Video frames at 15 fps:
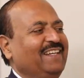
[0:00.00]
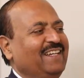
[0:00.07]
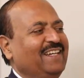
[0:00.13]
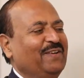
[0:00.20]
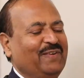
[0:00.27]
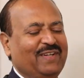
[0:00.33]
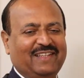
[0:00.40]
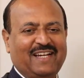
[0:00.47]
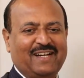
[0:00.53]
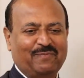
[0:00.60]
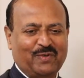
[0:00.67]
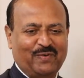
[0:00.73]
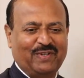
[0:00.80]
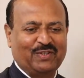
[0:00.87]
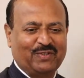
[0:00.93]
In a way, that
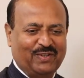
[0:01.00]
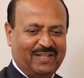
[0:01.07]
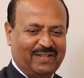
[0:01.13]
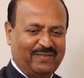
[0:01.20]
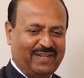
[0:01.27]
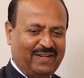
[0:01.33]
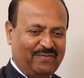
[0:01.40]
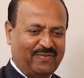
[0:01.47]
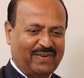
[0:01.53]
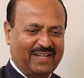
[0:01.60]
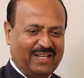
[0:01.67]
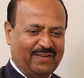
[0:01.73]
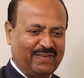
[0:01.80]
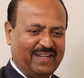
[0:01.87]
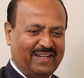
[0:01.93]
movie, though in a very
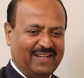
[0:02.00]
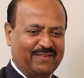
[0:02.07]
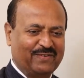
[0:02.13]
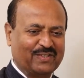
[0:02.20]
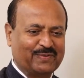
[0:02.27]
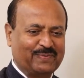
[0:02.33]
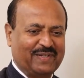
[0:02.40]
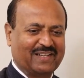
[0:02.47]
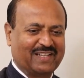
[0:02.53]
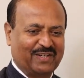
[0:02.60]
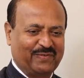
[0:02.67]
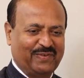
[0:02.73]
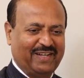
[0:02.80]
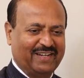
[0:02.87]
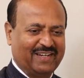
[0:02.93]
funny way, it was being
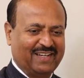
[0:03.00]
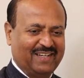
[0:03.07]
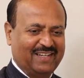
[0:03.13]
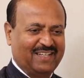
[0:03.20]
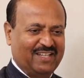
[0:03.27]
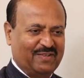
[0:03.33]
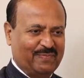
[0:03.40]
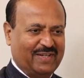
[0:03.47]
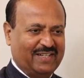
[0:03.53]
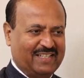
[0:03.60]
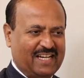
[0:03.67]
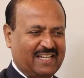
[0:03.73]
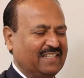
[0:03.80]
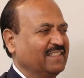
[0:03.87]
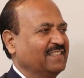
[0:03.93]
conveyed, but
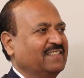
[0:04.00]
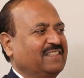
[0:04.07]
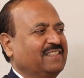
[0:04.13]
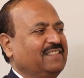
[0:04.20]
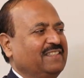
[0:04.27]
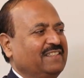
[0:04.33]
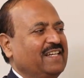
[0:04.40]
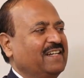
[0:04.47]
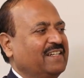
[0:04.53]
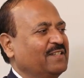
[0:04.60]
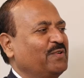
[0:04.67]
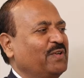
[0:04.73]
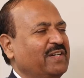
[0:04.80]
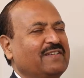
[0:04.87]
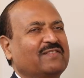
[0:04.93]
that is
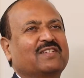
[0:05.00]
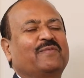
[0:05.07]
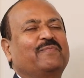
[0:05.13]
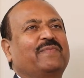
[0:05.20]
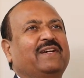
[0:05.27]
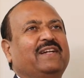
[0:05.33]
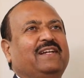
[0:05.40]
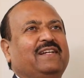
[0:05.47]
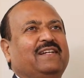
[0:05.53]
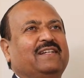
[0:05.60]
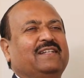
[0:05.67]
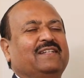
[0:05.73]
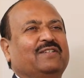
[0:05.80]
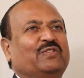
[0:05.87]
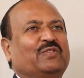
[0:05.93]
what it is. Somebody
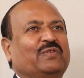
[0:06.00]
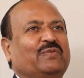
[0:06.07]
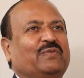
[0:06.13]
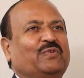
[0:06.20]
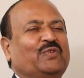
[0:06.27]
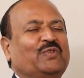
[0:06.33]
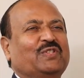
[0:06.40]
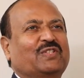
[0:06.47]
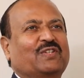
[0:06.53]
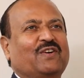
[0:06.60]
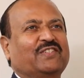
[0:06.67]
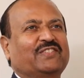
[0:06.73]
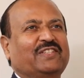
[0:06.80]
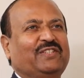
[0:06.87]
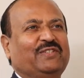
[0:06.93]
who is
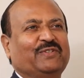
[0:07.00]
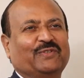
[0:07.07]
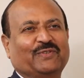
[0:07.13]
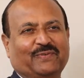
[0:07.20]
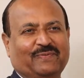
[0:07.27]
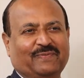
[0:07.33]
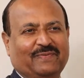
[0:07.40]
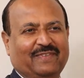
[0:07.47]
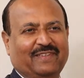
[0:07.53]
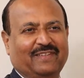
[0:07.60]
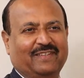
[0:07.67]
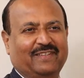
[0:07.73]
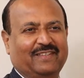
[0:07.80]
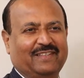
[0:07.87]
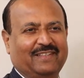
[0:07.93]
causing you
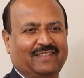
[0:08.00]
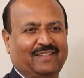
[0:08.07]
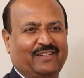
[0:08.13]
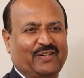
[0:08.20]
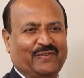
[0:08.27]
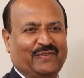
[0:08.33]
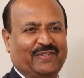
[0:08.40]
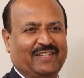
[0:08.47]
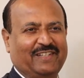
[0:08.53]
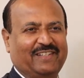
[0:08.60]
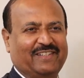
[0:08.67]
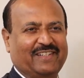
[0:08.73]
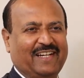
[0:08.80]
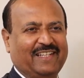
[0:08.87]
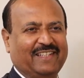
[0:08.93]
a lot of
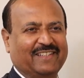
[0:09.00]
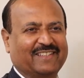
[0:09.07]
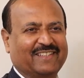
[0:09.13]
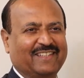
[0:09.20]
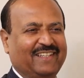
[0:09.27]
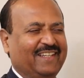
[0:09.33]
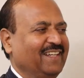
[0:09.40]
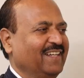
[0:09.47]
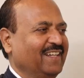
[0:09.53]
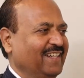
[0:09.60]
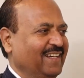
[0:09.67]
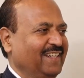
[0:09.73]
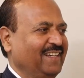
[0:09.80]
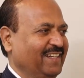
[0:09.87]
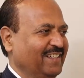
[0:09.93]
hurt, try this.
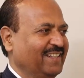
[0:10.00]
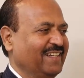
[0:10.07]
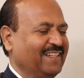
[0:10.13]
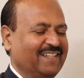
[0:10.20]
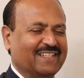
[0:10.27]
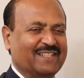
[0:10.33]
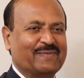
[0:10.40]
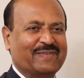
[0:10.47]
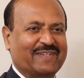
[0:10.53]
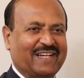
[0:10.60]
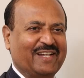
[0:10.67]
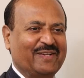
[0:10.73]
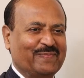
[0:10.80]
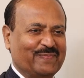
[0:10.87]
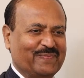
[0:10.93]
Initially, it takes some
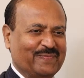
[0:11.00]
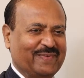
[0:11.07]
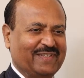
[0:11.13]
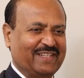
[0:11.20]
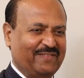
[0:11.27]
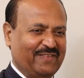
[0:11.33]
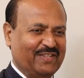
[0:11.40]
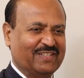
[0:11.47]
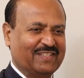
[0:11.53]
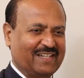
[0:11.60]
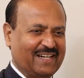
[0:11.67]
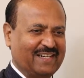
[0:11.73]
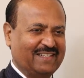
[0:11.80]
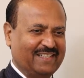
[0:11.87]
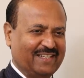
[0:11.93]
time, but then when you
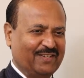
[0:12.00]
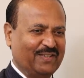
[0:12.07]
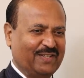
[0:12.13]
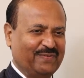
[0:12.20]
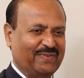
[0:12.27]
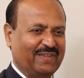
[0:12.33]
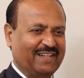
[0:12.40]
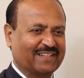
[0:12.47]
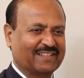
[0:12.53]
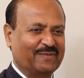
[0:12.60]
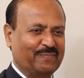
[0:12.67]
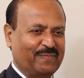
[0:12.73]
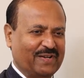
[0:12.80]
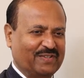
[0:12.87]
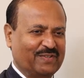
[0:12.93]
start genuinely feeling
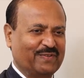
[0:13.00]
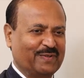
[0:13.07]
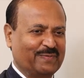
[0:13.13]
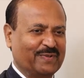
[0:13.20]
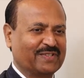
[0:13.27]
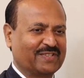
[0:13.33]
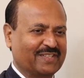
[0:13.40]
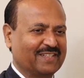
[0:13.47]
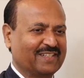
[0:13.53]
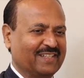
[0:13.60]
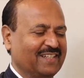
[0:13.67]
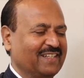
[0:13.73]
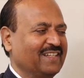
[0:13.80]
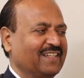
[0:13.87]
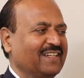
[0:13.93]
compassion for the person,
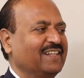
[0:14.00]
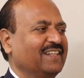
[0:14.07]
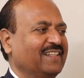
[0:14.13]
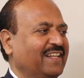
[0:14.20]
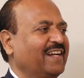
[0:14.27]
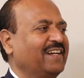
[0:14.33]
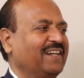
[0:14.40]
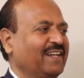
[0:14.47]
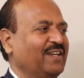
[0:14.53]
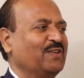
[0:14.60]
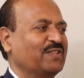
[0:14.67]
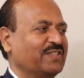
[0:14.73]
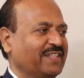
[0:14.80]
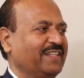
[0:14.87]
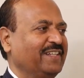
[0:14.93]
that day
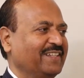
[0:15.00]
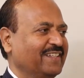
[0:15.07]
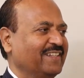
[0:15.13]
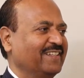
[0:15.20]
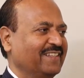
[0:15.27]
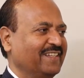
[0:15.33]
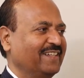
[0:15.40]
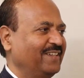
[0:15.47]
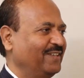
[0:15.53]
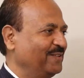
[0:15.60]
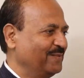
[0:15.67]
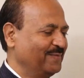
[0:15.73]
you'll see that